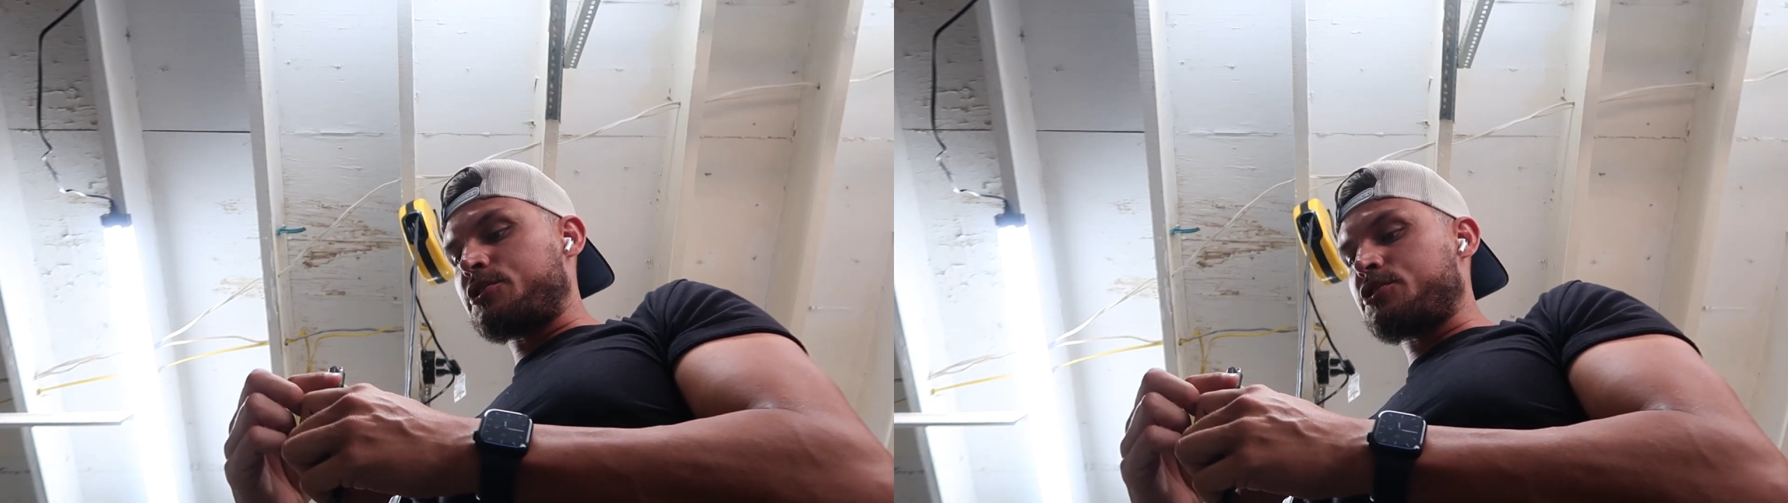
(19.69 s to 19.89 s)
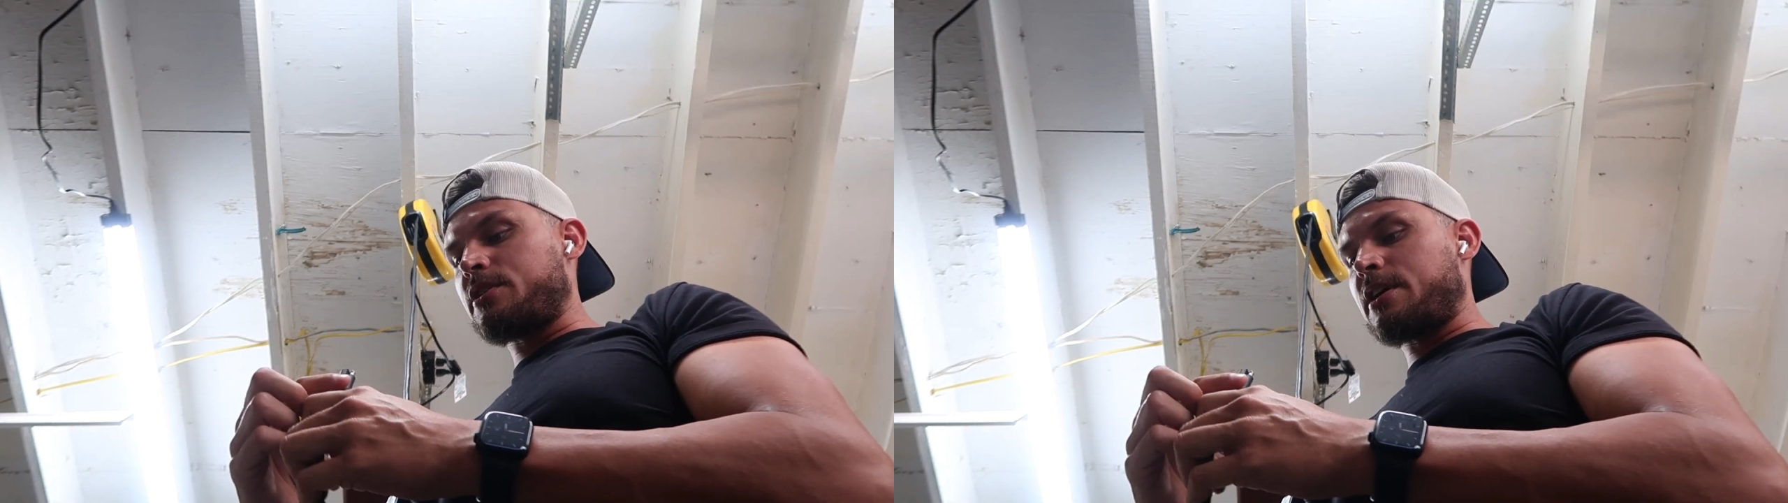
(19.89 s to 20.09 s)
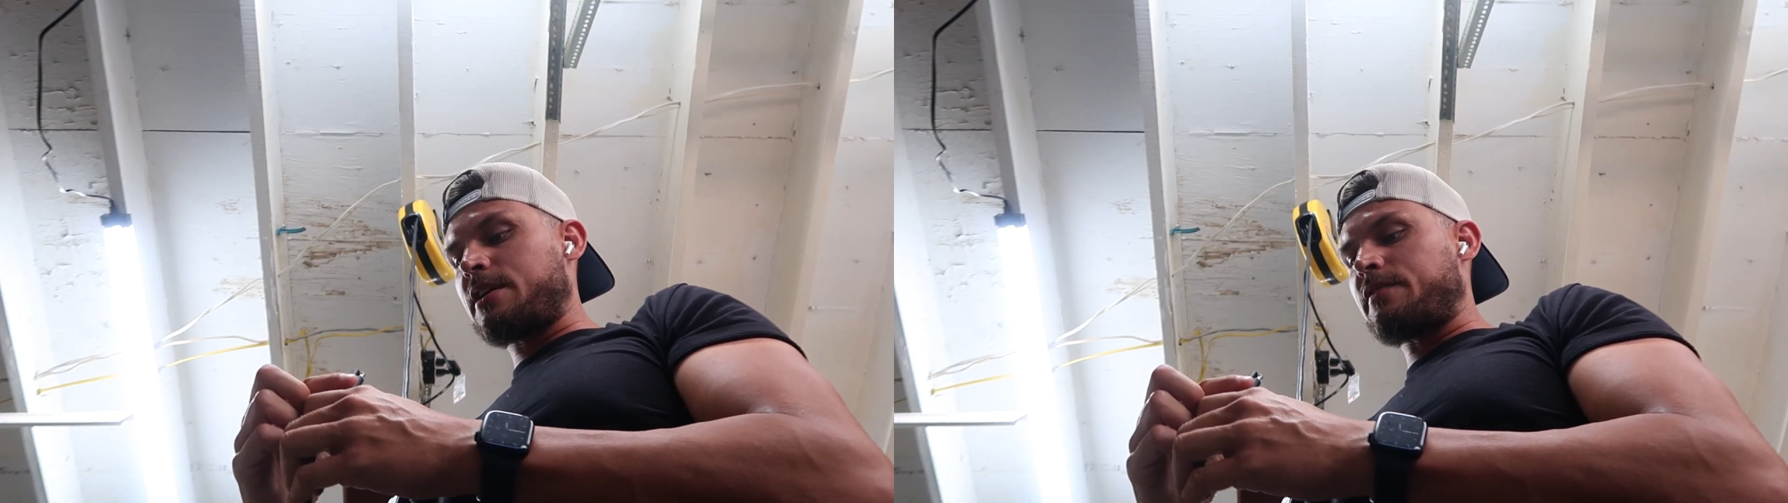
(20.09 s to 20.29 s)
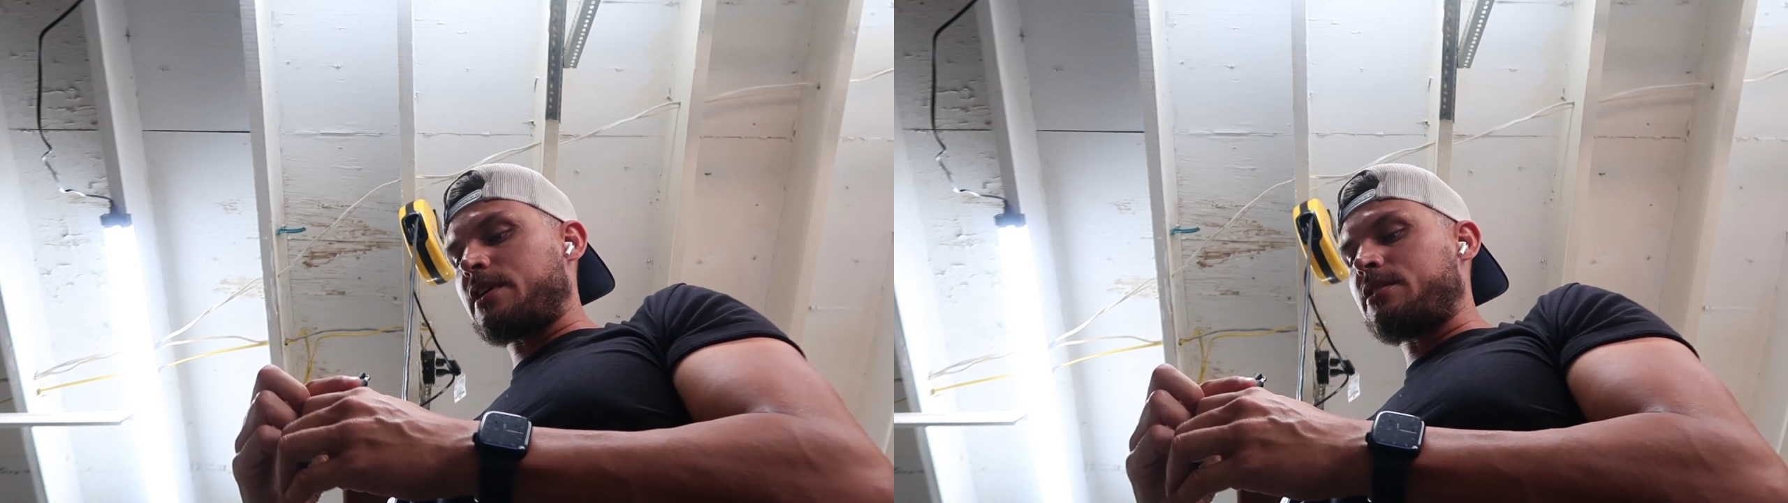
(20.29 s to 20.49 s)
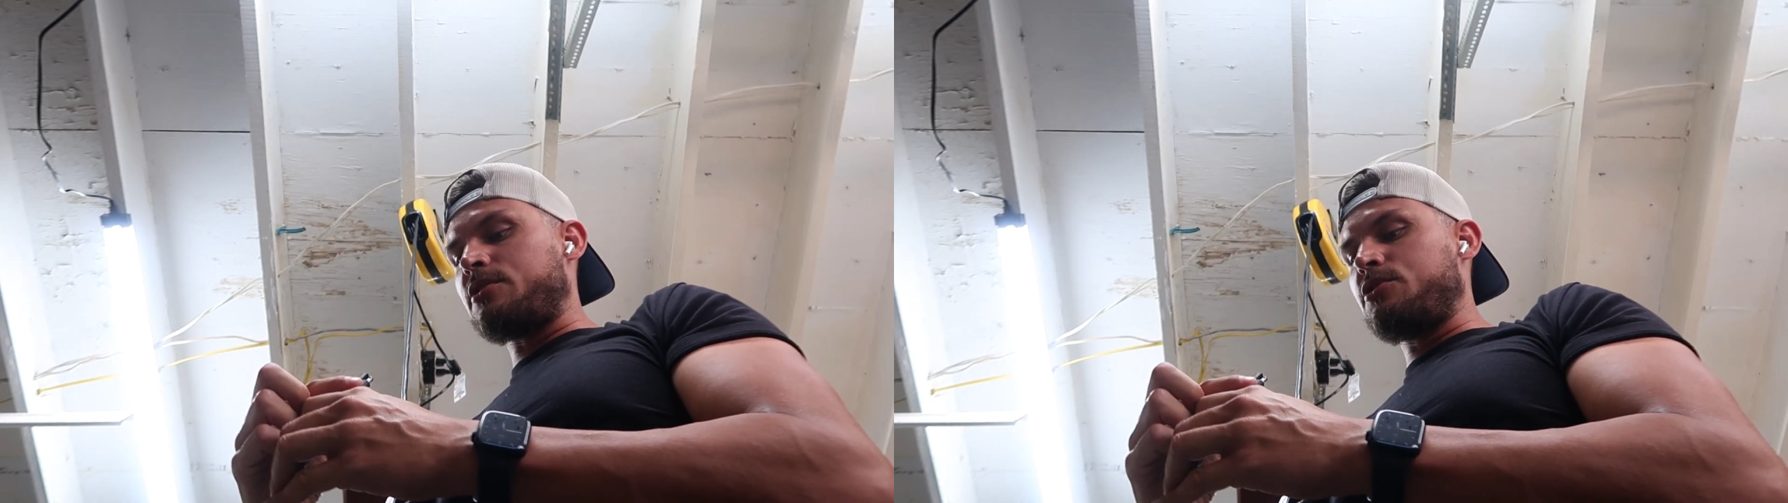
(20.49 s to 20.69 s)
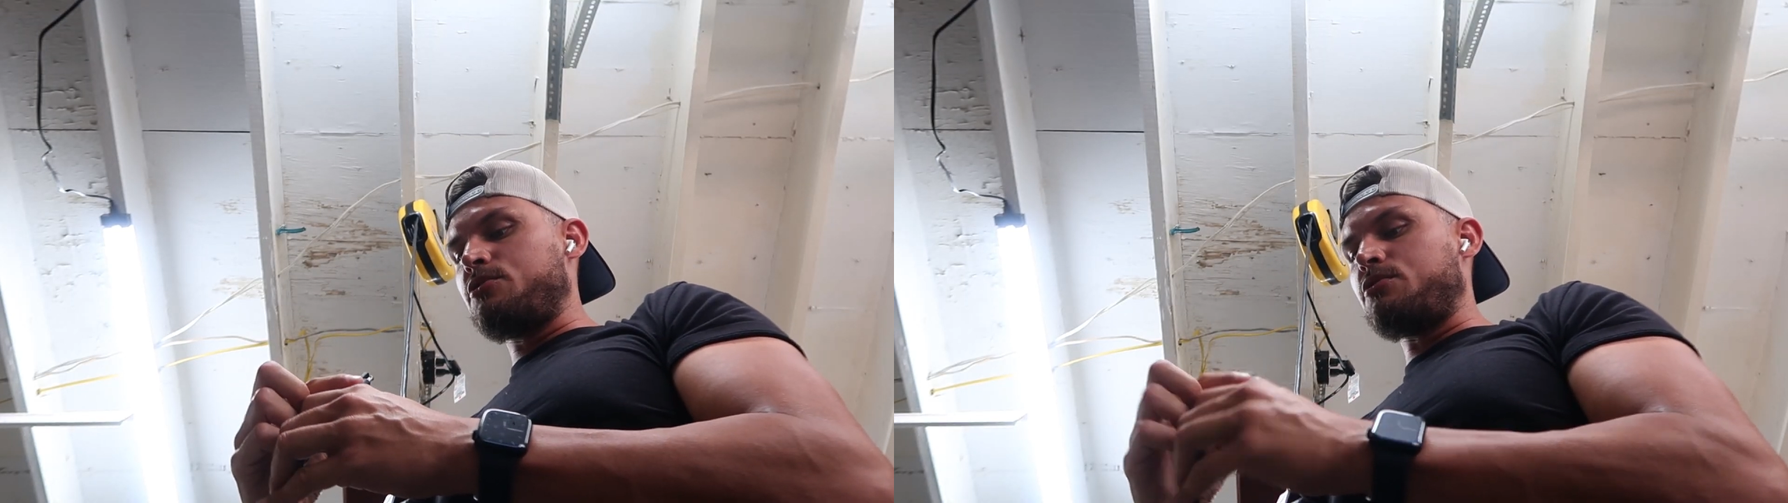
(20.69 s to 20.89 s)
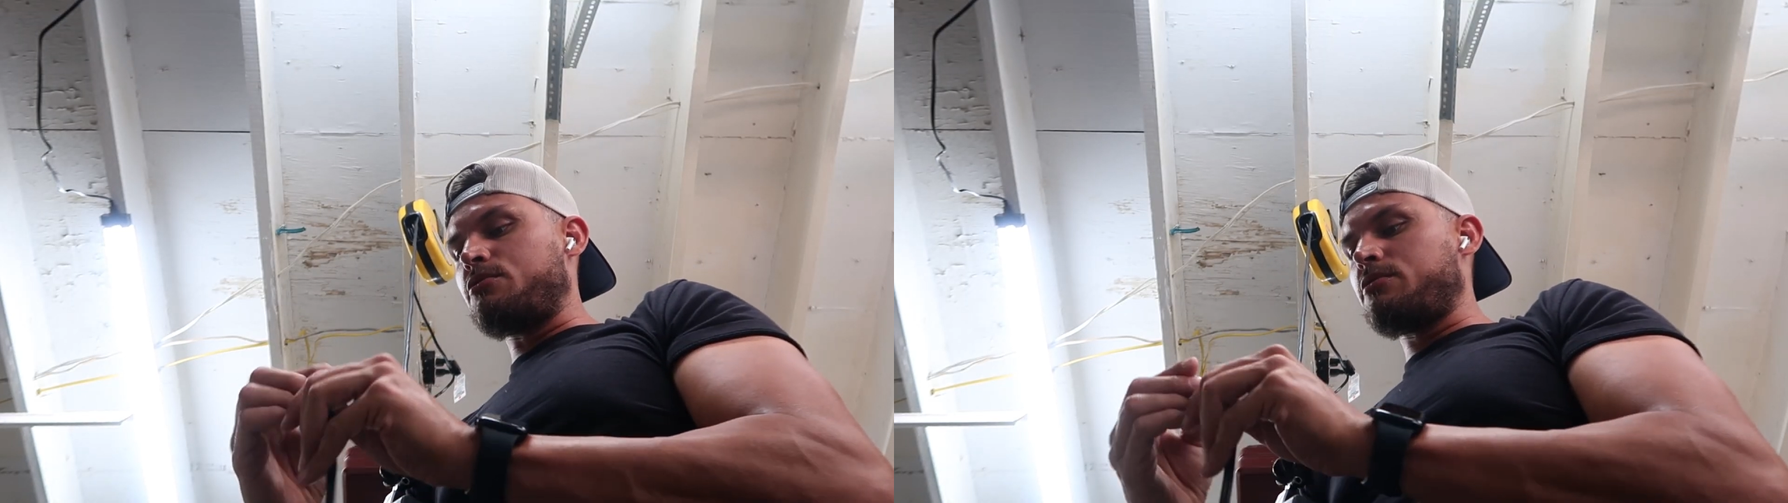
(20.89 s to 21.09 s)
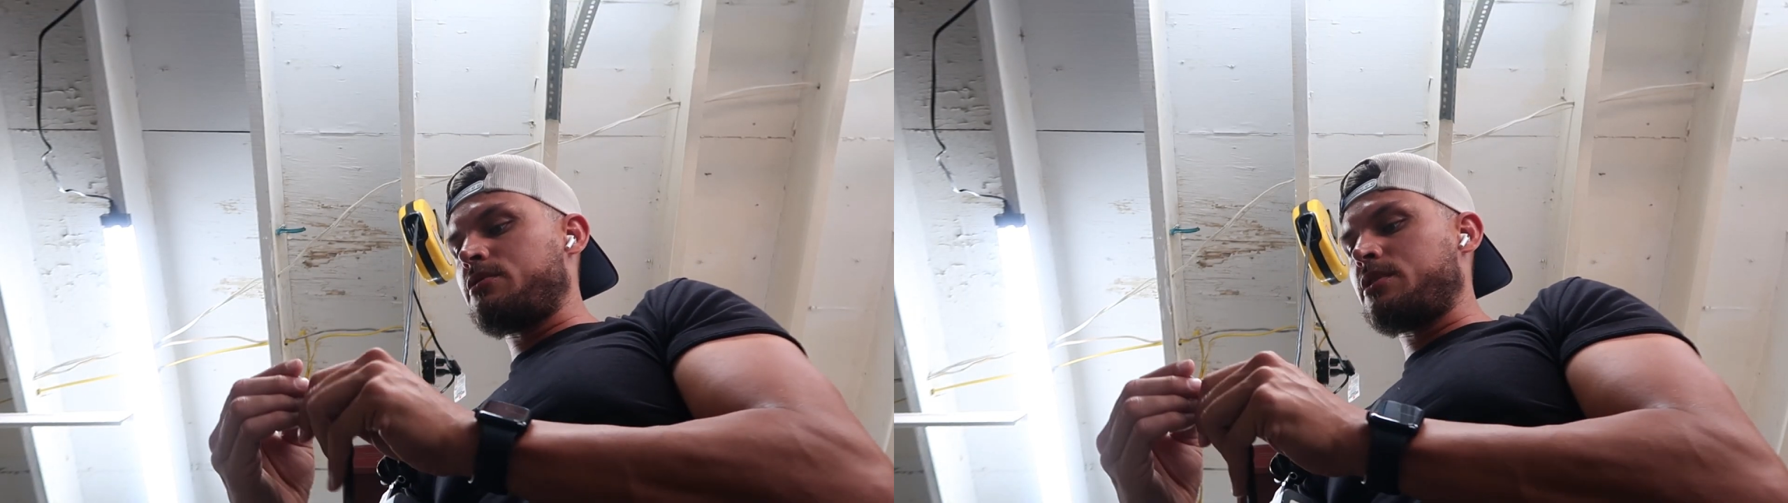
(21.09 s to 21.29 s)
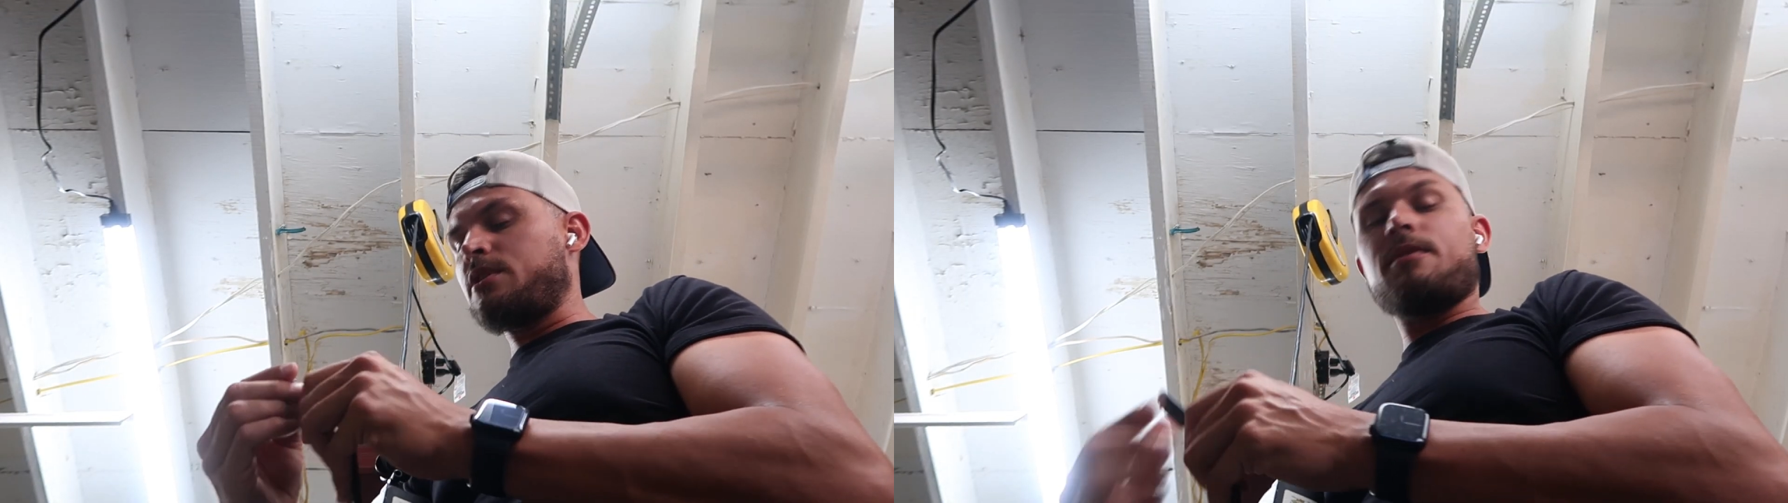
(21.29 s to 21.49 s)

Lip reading: should have a new